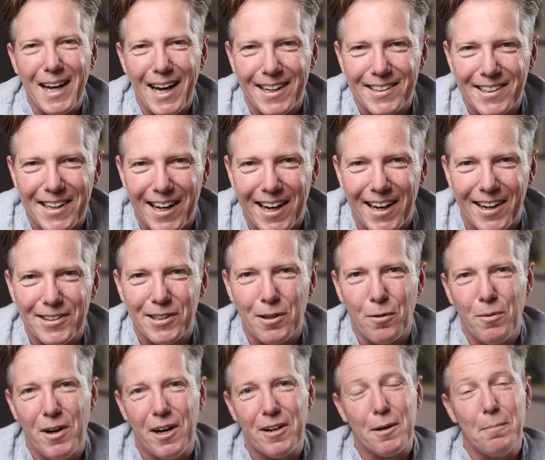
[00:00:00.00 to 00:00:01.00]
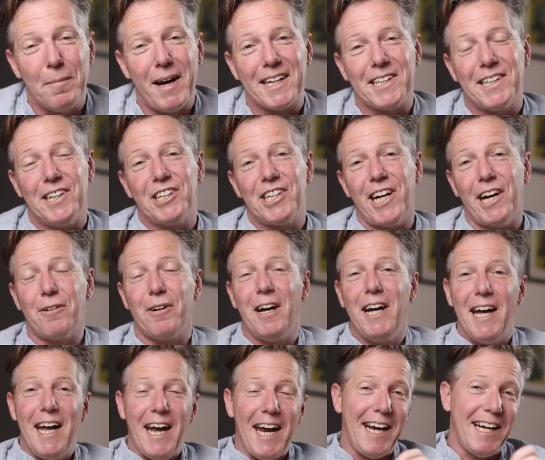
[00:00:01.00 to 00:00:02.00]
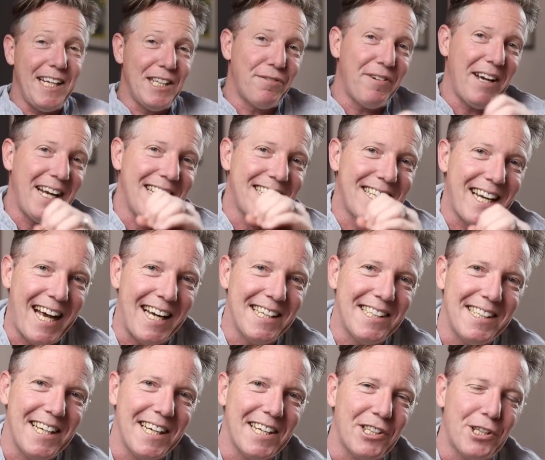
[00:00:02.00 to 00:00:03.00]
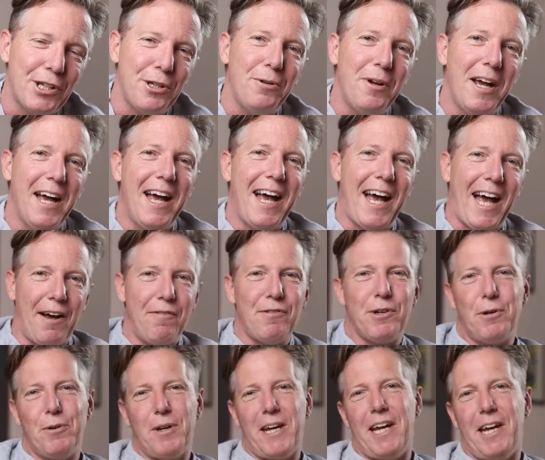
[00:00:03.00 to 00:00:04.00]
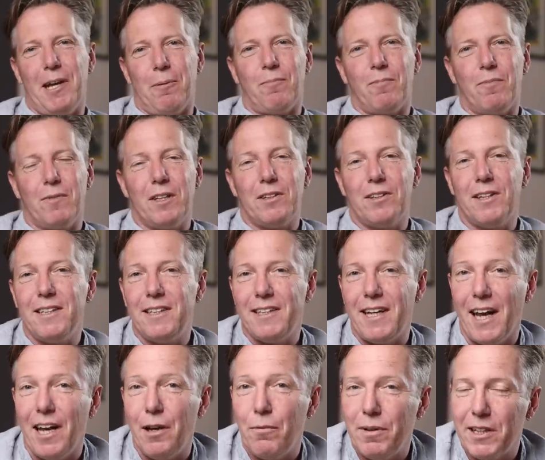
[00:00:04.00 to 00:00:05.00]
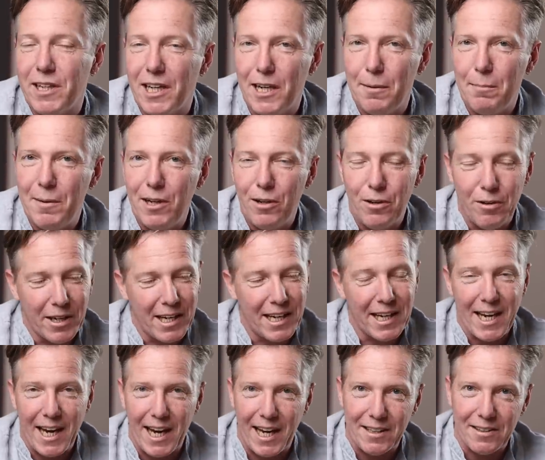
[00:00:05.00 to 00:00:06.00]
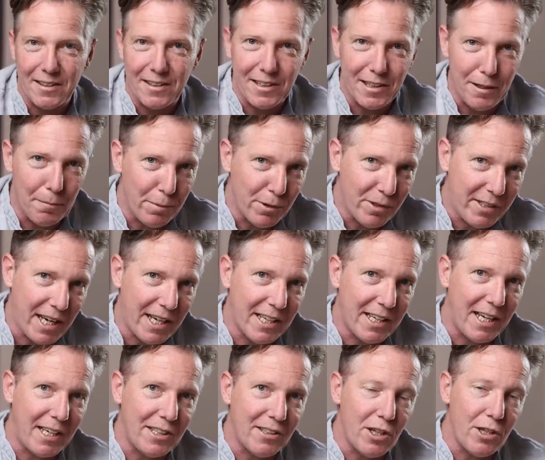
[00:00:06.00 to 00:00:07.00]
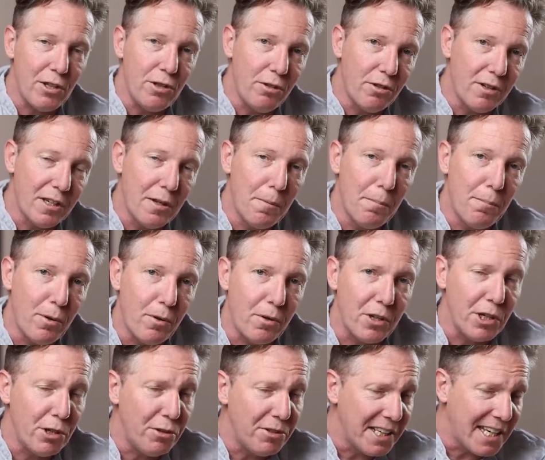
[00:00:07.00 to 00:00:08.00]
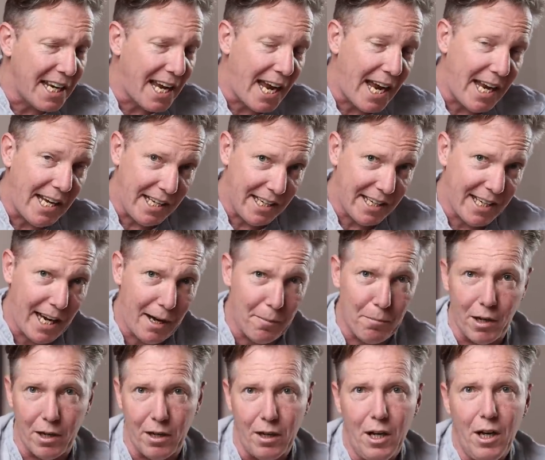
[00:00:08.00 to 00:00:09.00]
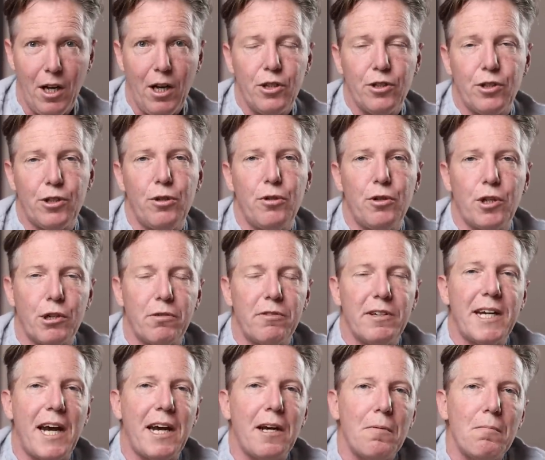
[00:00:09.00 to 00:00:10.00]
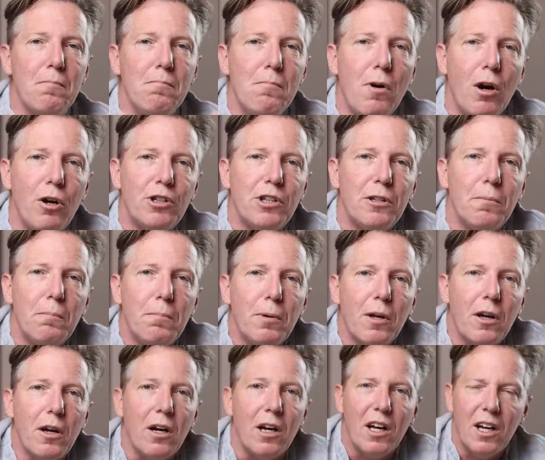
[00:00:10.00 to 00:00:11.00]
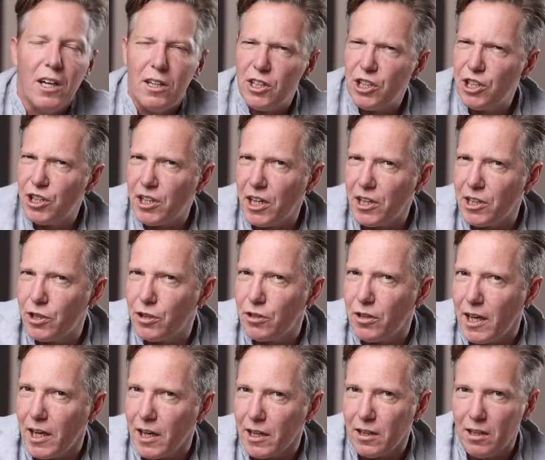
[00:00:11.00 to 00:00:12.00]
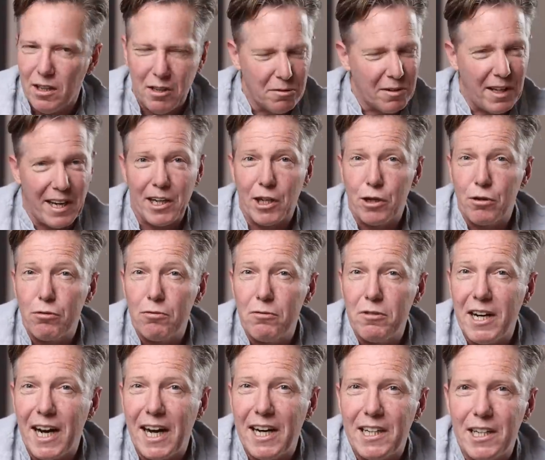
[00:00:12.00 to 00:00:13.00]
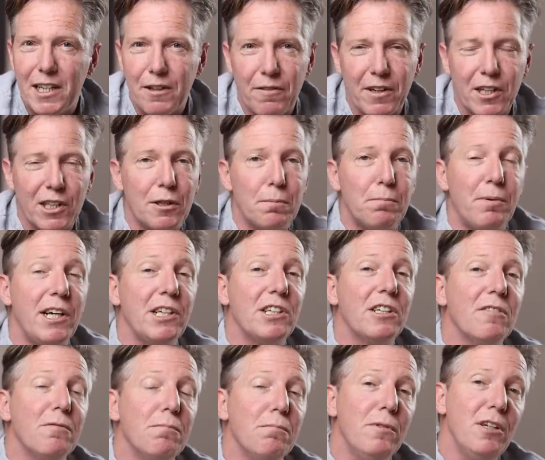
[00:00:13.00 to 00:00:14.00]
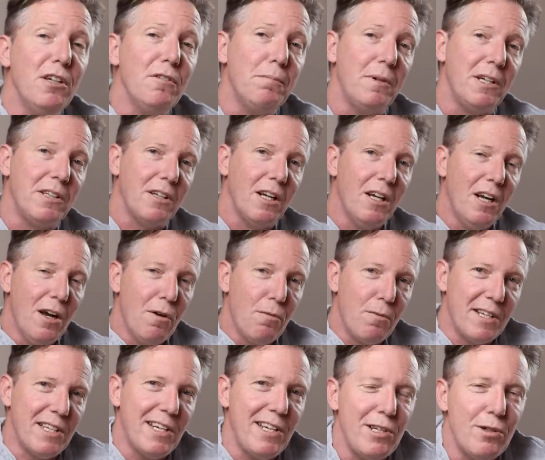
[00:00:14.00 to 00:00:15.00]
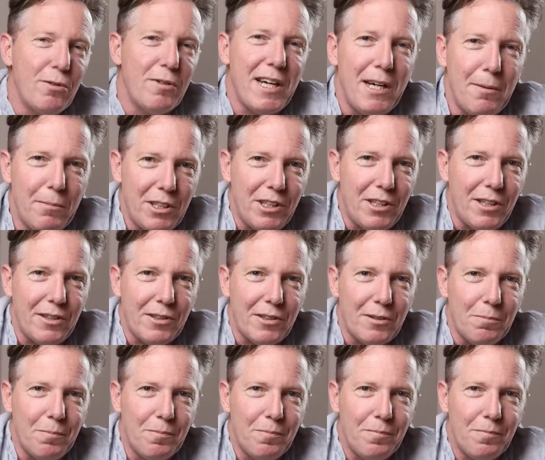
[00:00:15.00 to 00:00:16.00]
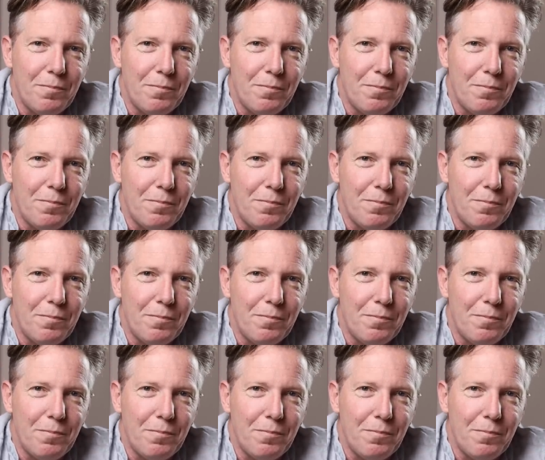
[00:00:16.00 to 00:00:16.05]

How's it, how's it? Welcome back to the channel. It is fantastic to have you here. Today, we're going to be looking at simple techniques that you can employ using any camera to create motion blur, shutter drag, that creative expression of movement within your images.